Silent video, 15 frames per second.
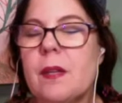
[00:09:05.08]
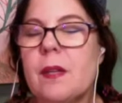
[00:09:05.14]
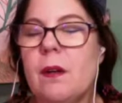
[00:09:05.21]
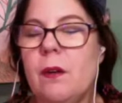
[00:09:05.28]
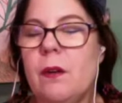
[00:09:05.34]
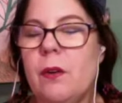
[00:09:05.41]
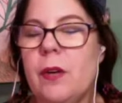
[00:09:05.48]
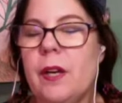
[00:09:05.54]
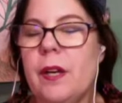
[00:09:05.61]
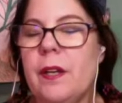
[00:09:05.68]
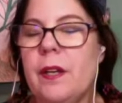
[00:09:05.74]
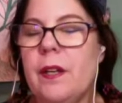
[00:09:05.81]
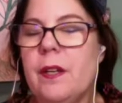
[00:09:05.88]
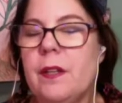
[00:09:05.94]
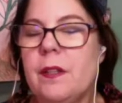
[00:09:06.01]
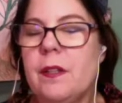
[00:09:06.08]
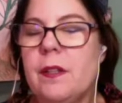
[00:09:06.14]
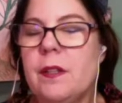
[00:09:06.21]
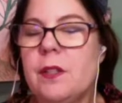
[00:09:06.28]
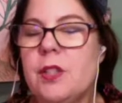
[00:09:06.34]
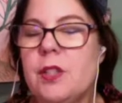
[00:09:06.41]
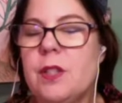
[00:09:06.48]
Okay.
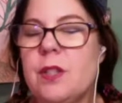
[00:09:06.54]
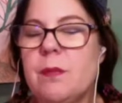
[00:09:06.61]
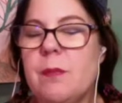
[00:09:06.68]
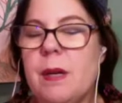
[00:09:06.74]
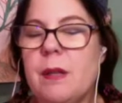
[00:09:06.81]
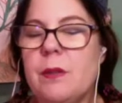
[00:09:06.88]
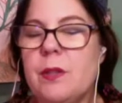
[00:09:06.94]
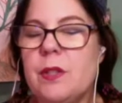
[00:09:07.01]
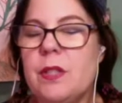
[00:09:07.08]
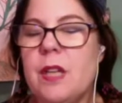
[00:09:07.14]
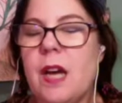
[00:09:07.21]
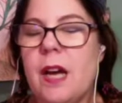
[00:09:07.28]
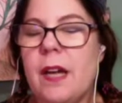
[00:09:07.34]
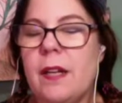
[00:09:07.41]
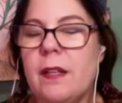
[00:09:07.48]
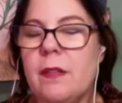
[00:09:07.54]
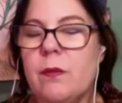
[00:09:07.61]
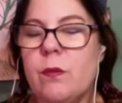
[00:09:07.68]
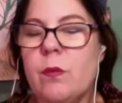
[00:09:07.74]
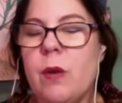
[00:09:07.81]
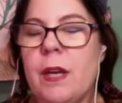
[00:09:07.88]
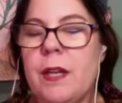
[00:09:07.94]
She smells not
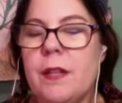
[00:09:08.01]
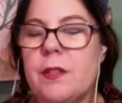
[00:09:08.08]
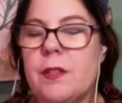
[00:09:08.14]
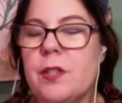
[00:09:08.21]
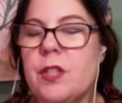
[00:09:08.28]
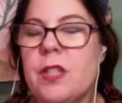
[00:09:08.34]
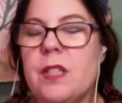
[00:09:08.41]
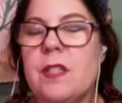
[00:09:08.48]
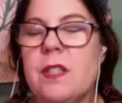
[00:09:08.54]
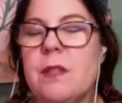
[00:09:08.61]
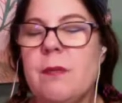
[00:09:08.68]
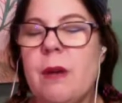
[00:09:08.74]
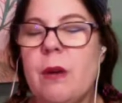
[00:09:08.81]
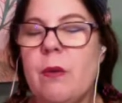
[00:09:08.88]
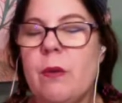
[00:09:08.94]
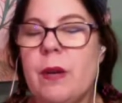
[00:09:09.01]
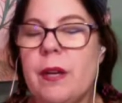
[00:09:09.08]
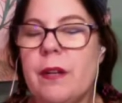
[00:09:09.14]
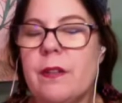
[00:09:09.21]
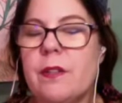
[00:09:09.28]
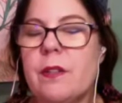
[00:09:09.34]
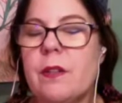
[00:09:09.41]
right. She doesn't smell
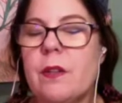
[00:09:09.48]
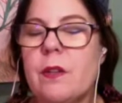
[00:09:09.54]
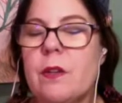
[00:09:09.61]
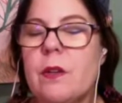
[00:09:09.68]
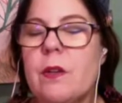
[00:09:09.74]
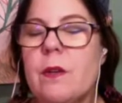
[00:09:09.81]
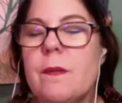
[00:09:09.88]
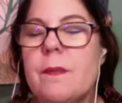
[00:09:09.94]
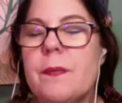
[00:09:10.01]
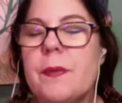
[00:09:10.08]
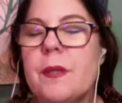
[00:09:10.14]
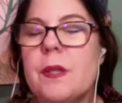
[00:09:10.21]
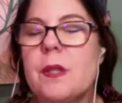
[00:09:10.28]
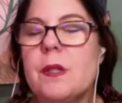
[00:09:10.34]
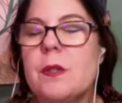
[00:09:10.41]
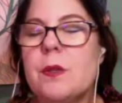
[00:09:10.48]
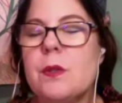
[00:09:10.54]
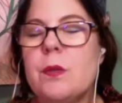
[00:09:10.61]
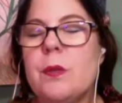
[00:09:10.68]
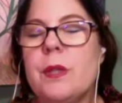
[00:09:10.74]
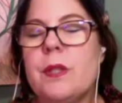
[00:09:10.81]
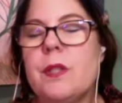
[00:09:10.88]
right.
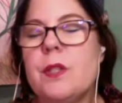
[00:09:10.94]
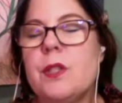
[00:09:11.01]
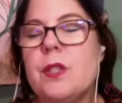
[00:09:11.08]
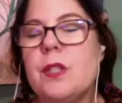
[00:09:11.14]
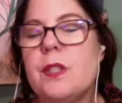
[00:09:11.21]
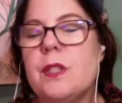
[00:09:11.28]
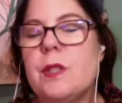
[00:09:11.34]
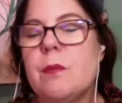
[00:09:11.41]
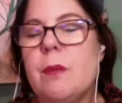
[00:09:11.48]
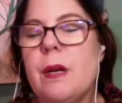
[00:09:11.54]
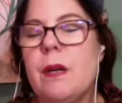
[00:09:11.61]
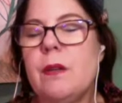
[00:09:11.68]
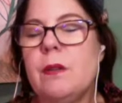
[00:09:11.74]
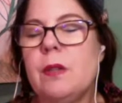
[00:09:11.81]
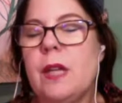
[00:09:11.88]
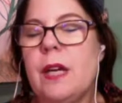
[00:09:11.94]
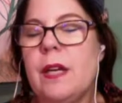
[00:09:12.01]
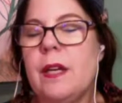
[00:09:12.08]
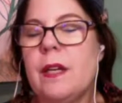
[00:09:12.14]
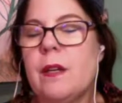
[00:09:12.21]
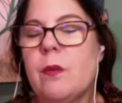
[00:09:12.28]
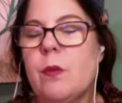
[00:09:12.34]
So what does she smell
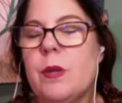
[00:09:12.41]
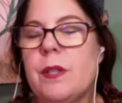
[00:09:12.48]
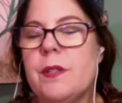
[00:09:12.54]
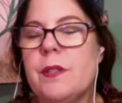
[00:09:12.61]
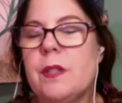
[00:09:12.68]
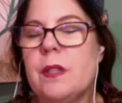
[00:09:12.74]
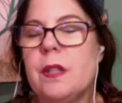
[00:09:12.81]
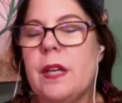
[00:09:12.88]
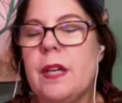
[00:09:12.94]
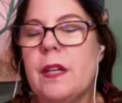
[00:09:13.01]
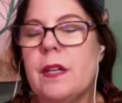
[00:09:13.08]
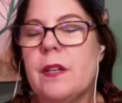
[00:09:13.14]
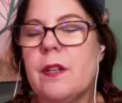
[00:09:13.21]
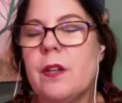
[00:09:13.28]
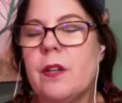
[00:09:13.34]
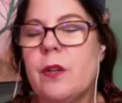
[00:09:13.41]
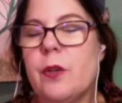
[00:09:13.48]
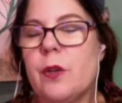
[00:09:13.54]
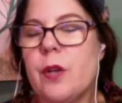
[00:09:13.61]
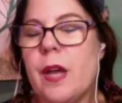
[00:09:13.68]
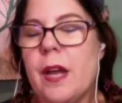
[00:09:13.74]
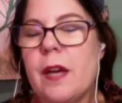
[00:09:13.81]
like? What is it like?
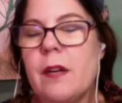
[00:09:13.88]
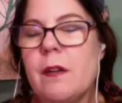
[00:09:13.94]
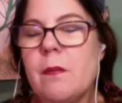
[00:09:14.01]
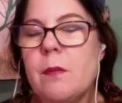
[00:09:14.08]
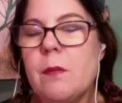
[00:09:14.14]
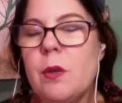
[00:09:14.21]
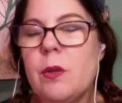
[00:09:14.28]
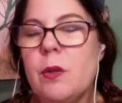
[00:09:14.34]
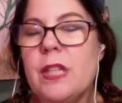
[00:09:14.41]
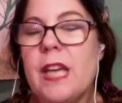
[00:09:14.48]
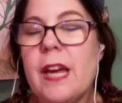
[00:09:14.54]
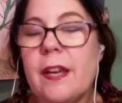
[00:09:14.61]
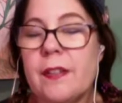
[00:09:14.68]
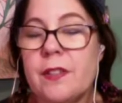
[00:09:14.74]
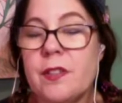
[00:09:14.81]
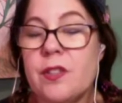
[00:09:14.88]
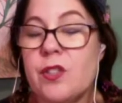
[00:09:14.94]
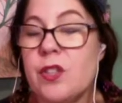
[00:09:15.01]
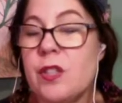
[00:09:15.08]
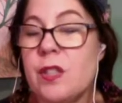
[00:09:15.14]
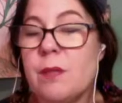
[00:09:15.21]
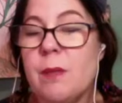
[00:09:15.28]
Another animal? Yes,
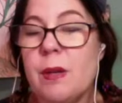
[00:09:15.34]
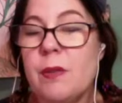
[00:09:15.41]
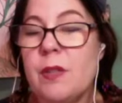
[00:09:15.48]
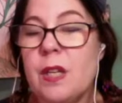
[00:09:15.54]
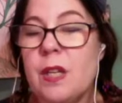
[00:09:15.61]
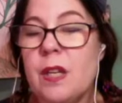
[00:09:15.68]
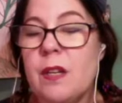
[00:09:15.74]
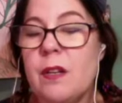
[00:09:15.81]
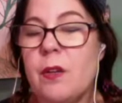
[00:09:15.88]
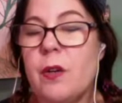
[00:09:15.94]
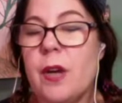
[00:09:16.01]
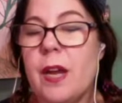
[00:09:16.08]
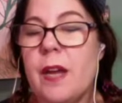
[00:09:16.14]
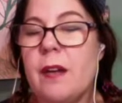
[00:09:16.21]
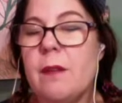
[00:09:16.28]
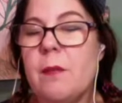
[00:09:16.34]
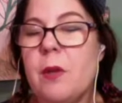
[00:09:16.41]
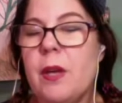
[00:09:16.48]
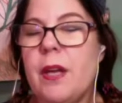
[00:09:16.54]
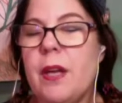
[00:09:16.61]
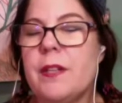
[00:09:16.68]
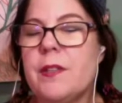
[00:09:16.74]
she smells like another
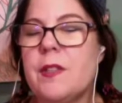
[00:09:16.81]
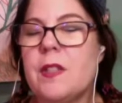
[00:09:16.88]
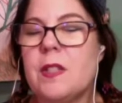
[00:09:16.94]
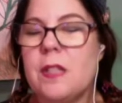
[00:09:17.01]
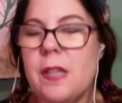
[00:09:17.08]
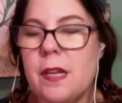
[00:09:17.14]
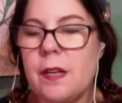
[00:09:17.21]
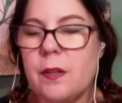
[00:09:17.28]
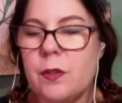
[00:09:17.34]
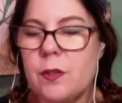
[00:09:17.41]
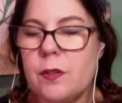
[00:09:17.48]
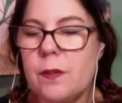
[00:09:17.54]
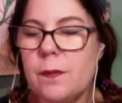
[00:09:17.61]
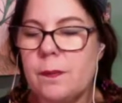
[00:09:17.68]
animal and it stinks.